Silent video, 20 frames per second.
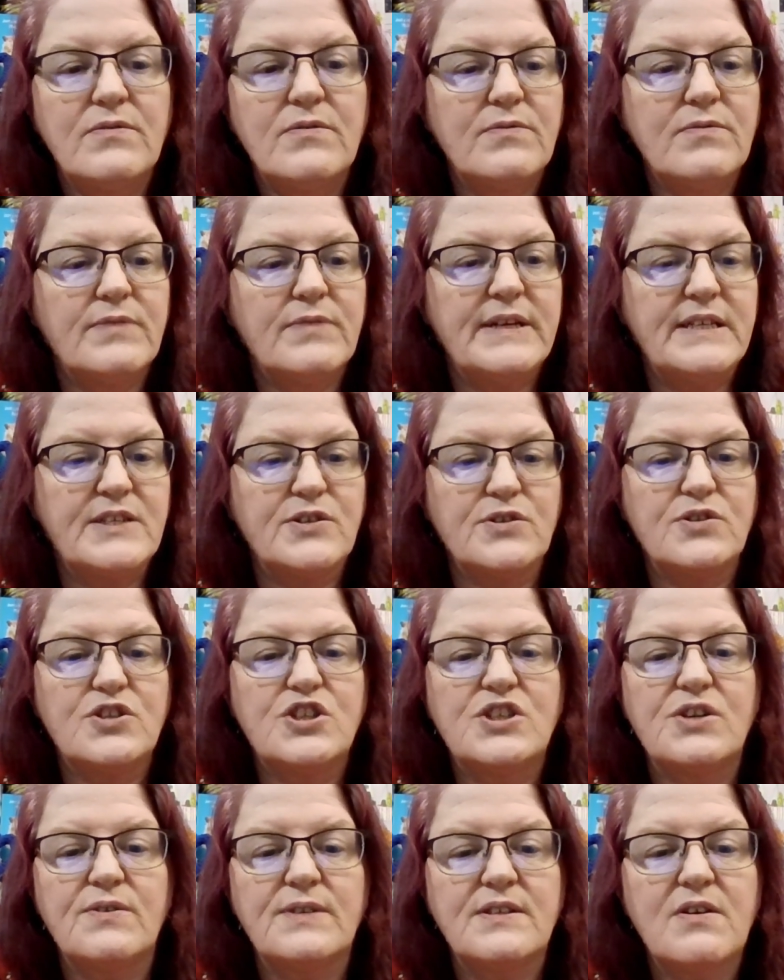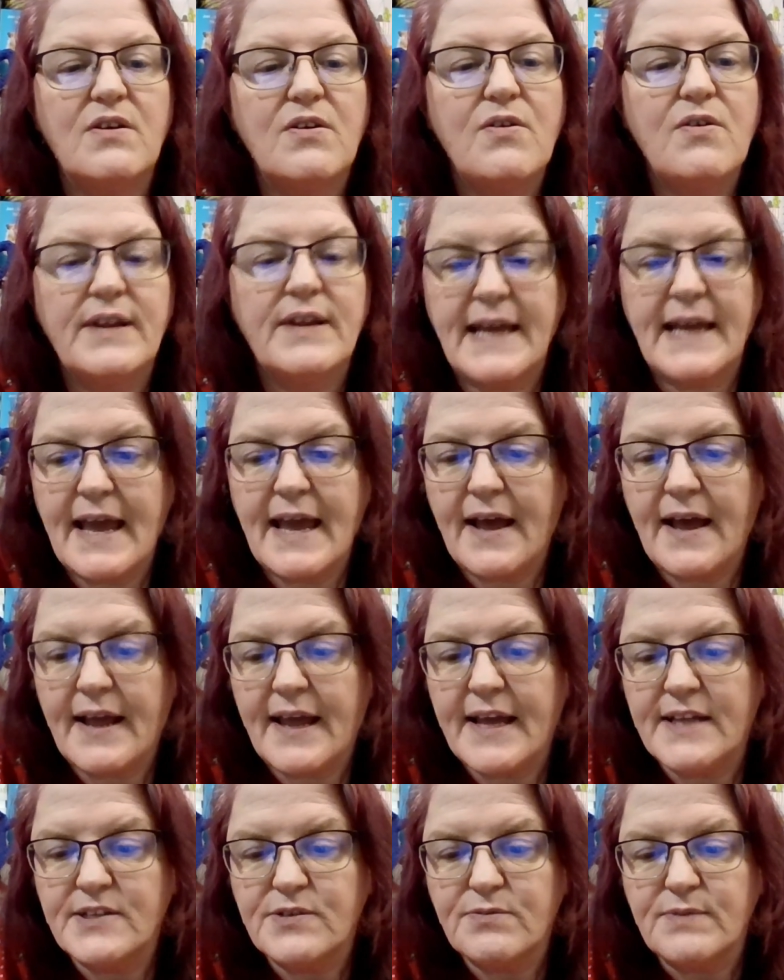research. So it's all going to
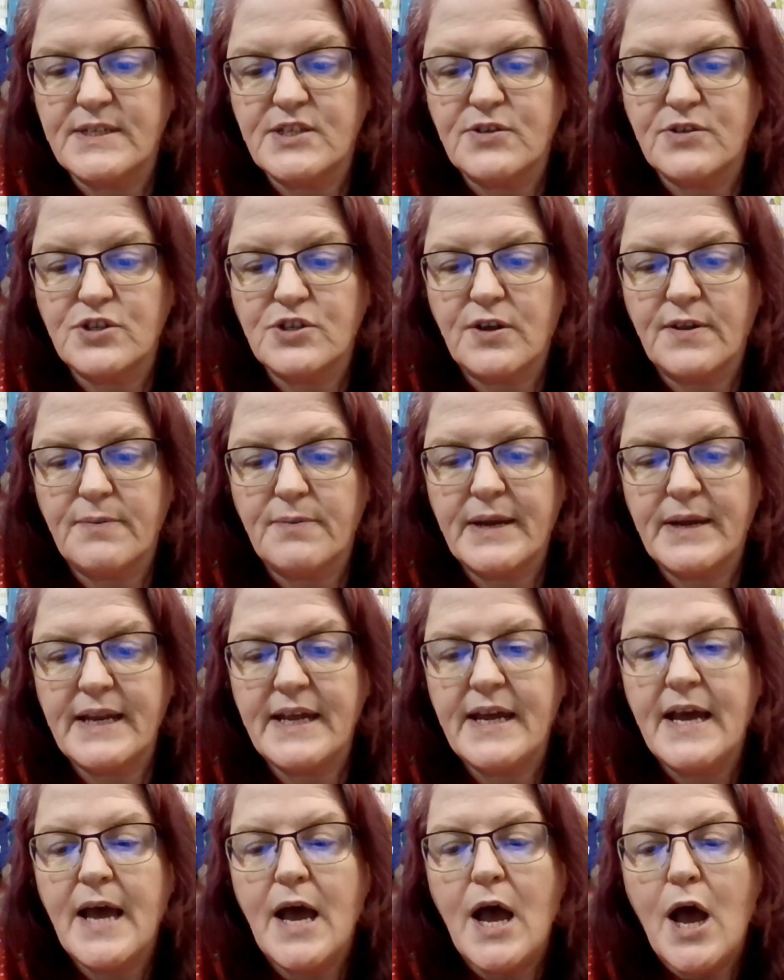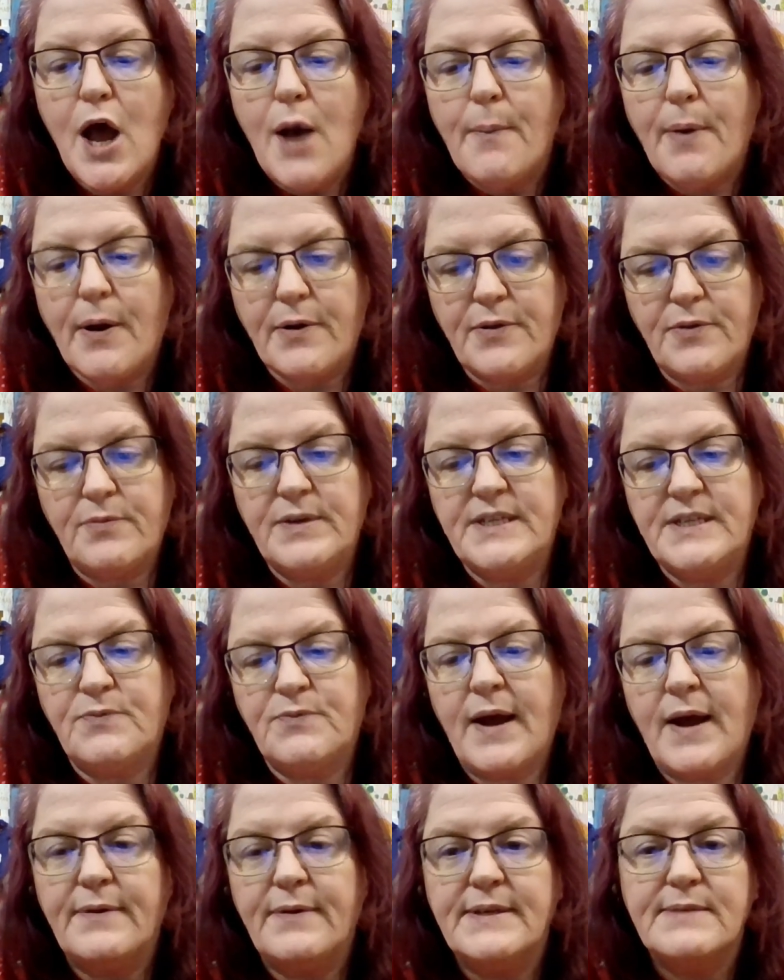cancer research, all the money. Part of the reason
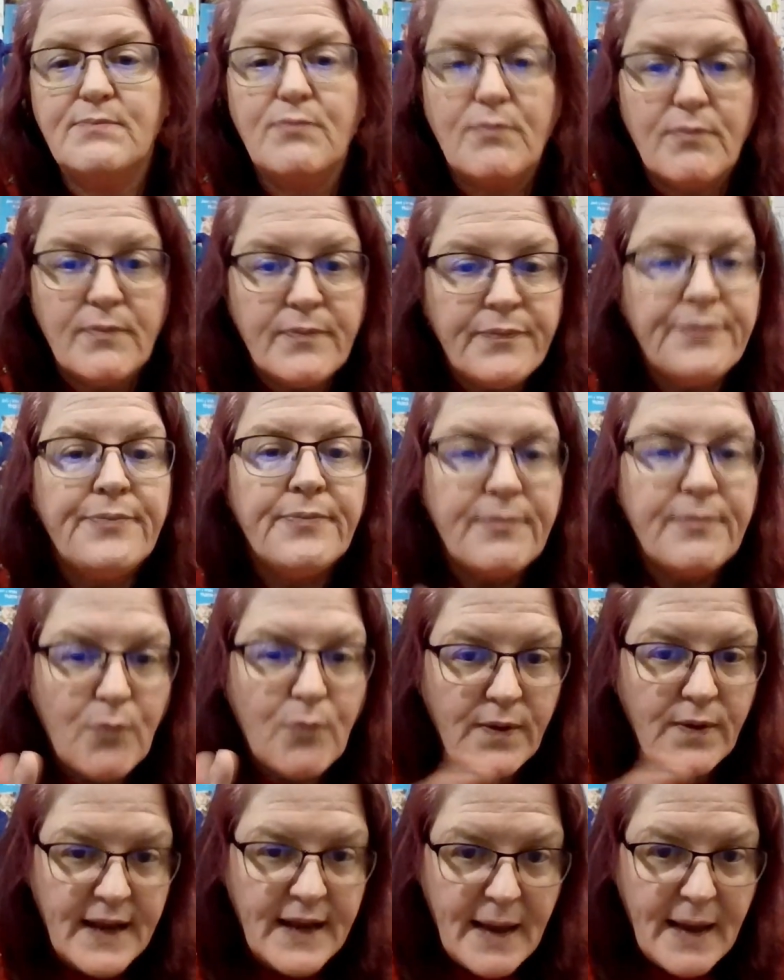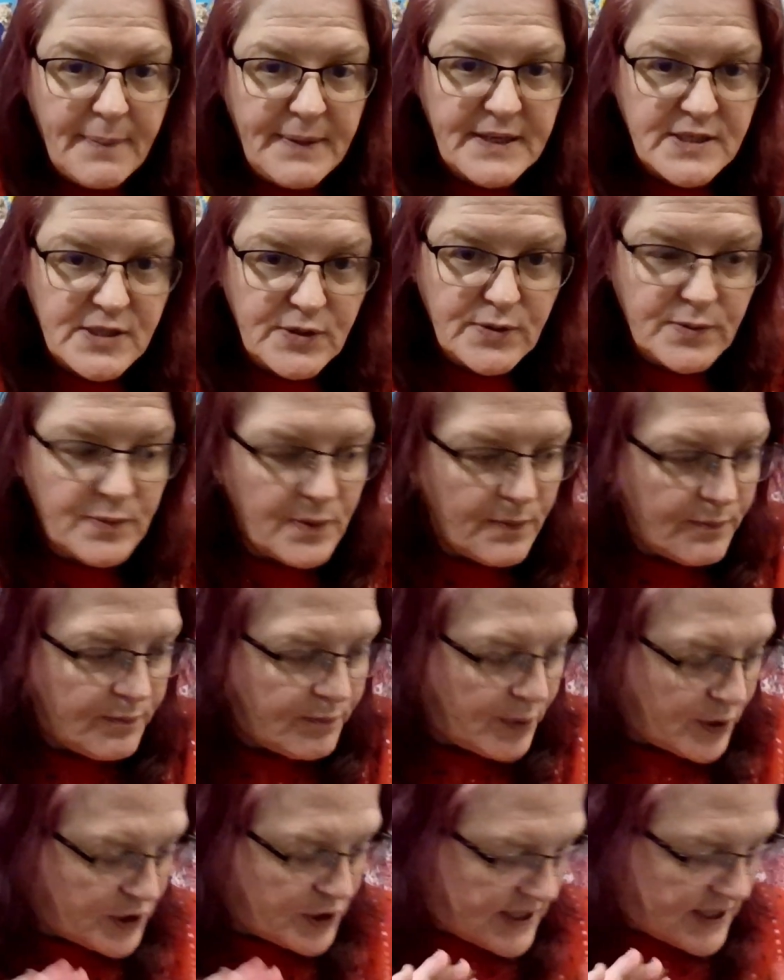why I was more than happy to
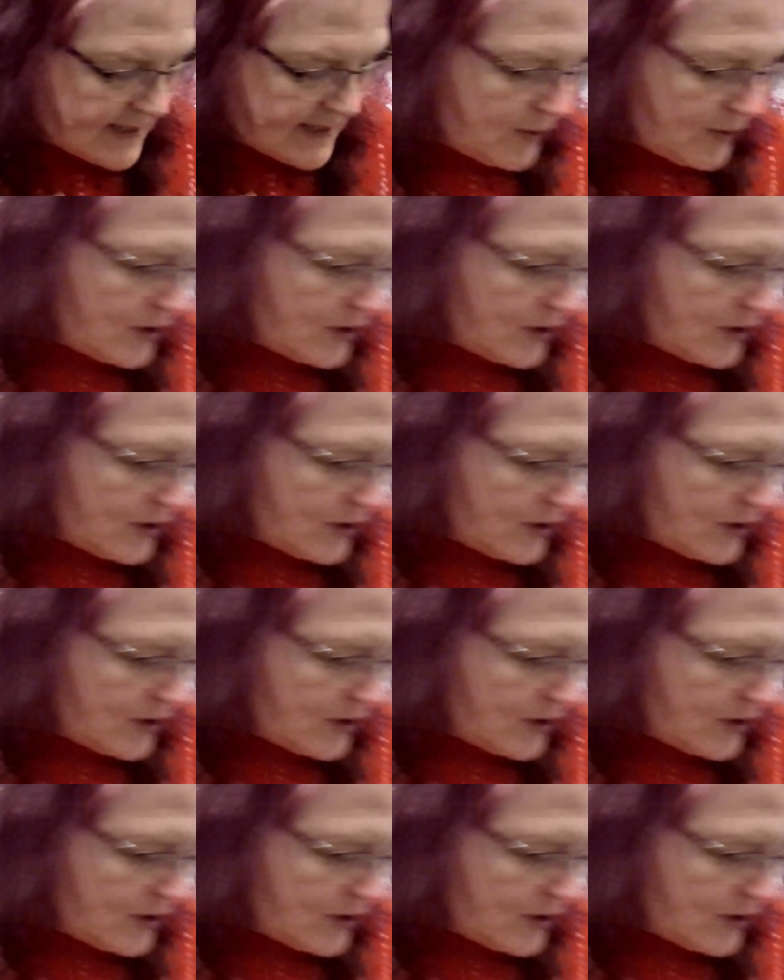purchase some